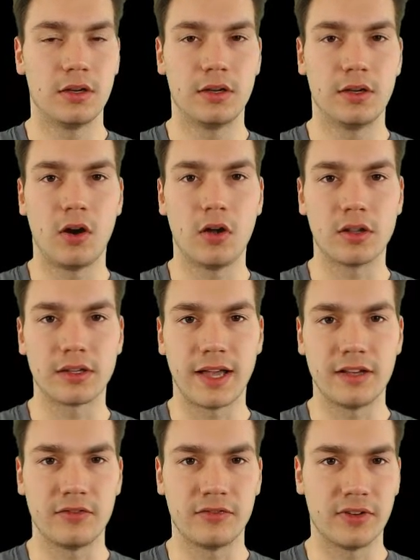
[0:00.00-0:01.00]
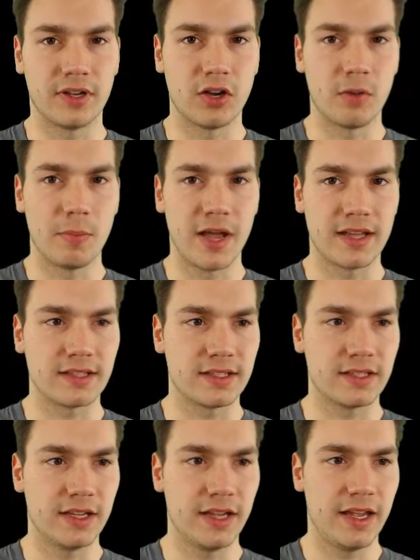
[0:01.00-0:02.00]
all kind of uh, commands
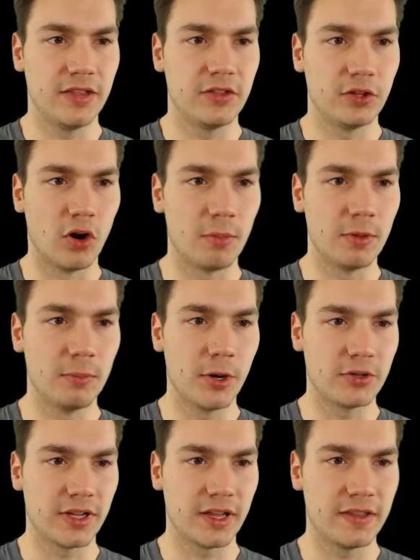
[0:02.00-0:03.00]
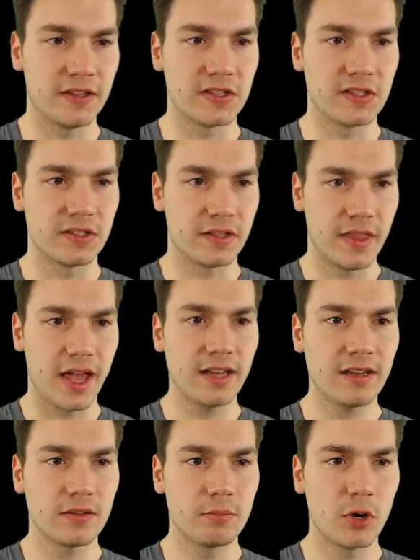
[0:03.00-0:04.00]
in the normal mode. And this is
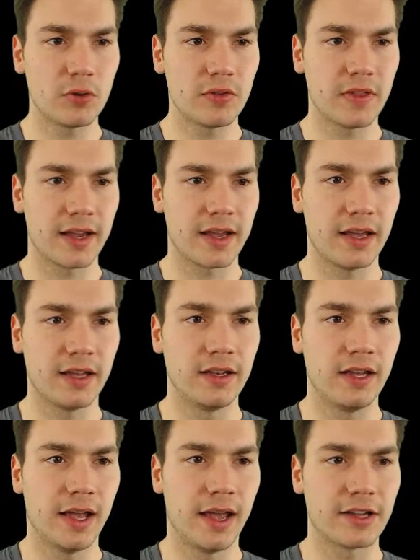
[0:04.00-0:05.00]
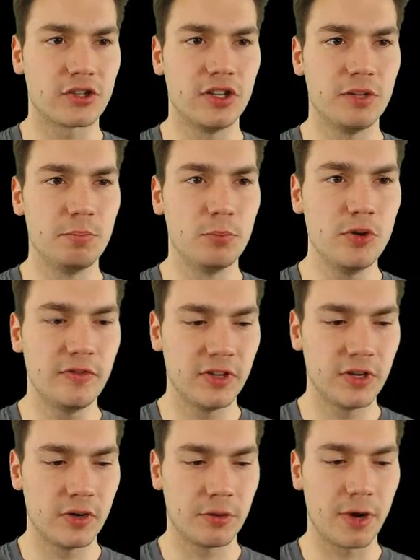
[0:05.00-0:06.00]
that mode that can actually move
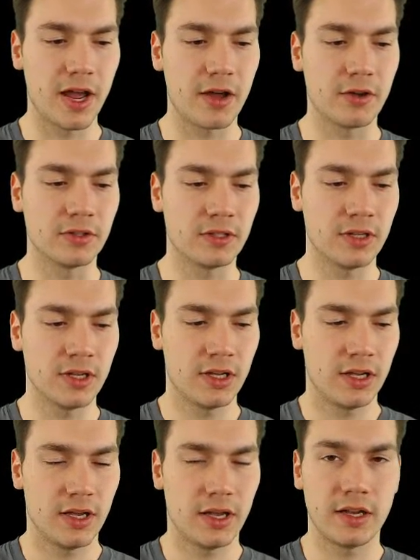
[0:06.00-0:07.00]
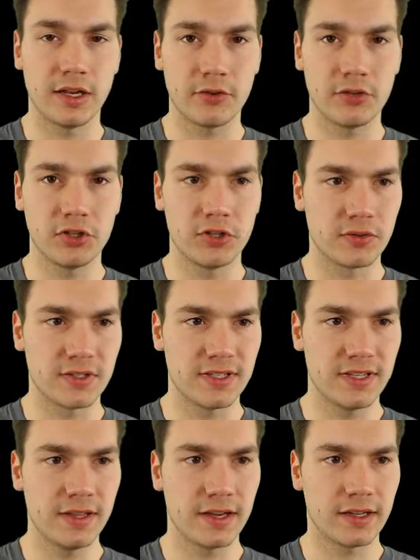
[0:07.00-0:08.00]
you around. And now you don't
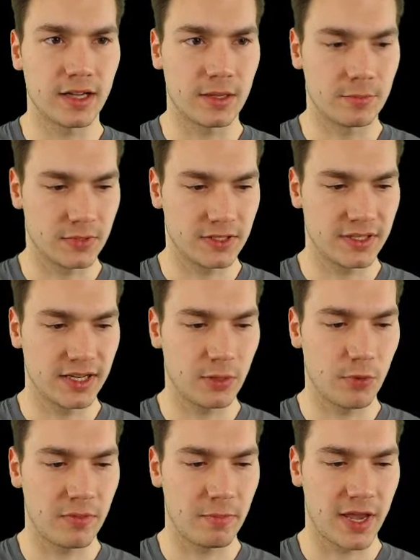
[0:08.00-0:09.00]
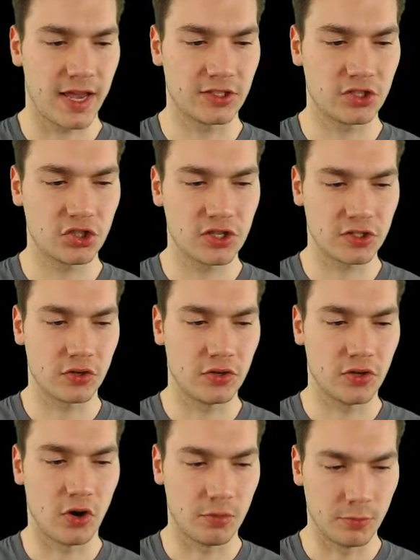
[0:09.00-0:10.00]
see that. I'm sticking with my hands just on
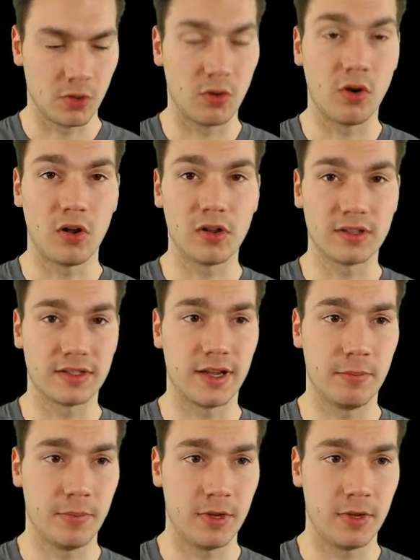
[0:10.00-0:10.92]
the home row all time.